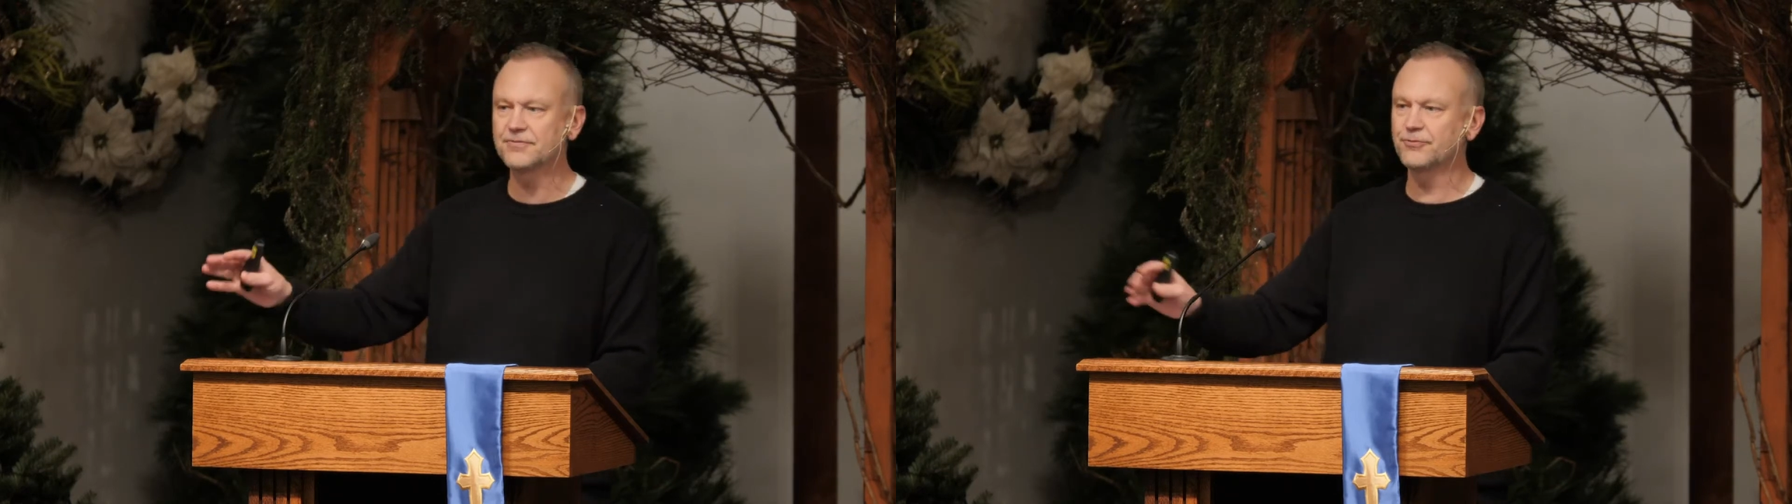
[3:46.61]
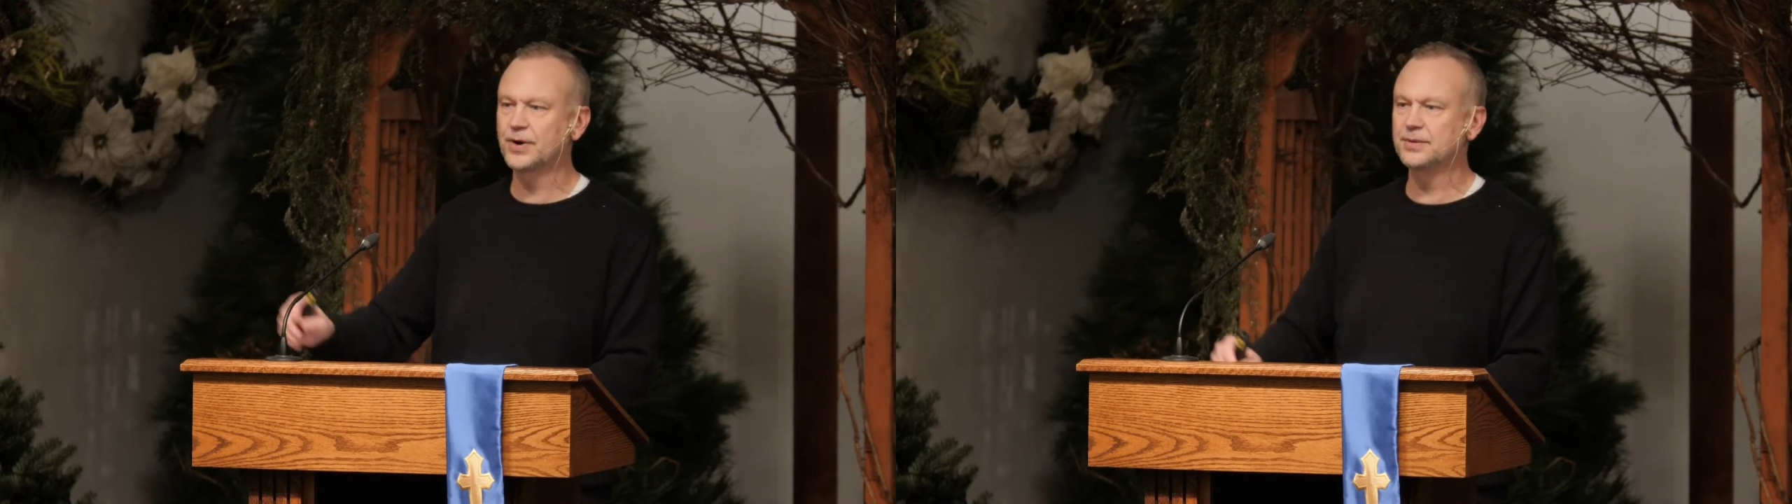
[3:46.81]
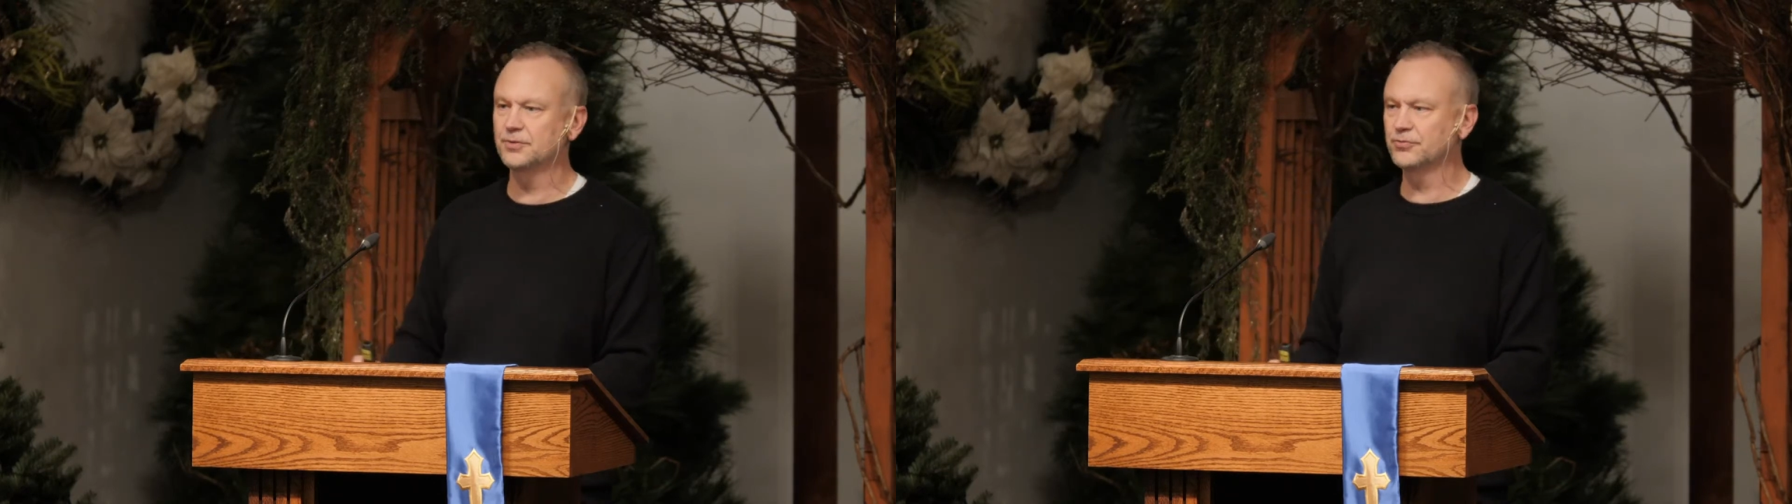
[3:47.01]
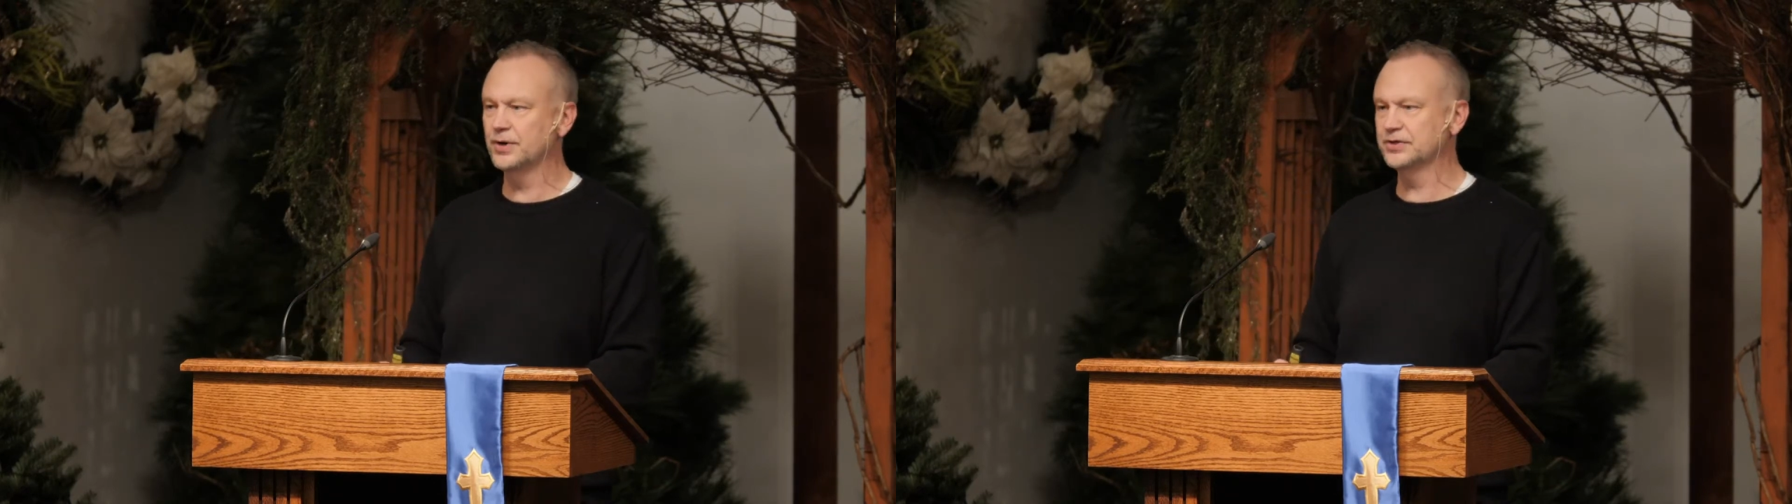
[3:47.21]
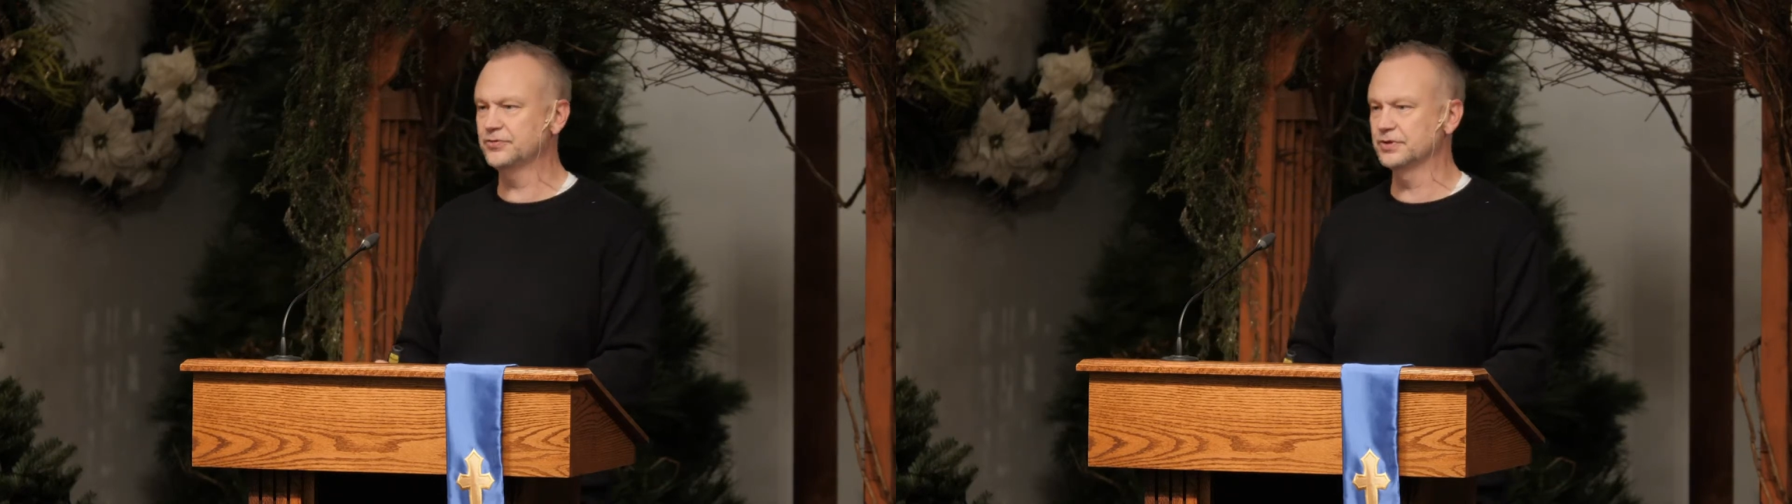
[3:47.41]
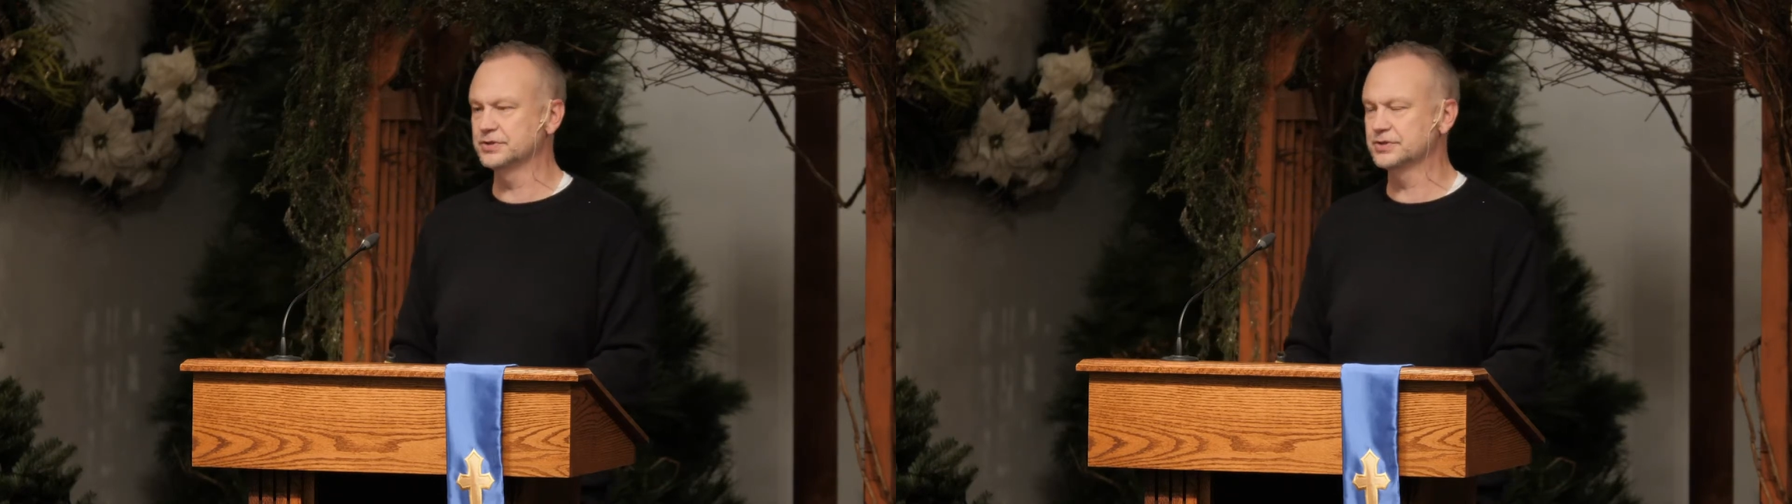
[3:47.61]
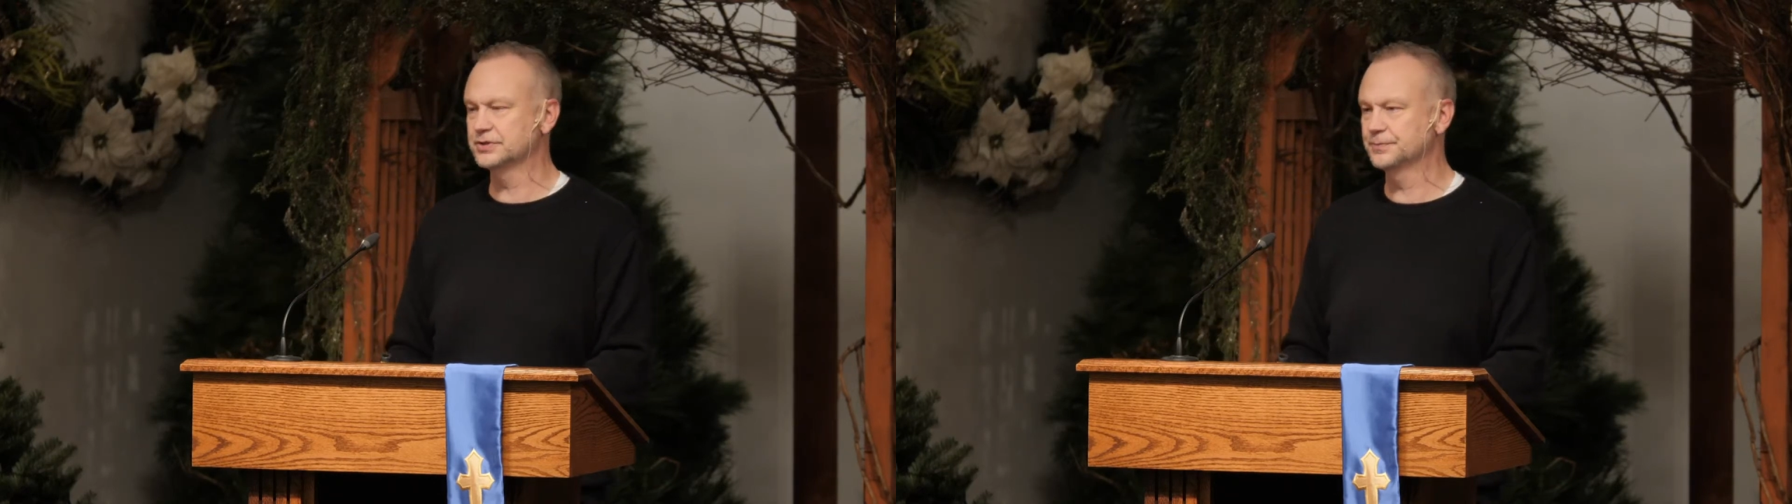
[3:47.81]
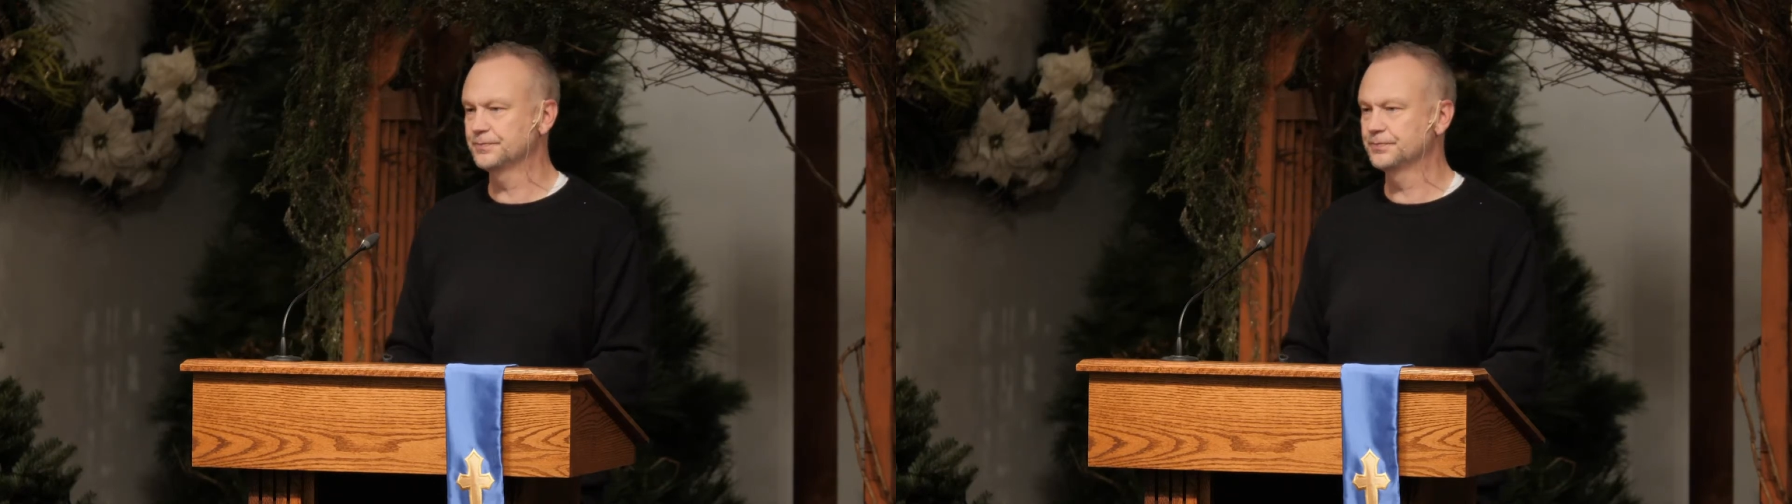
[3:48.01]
frame of reference.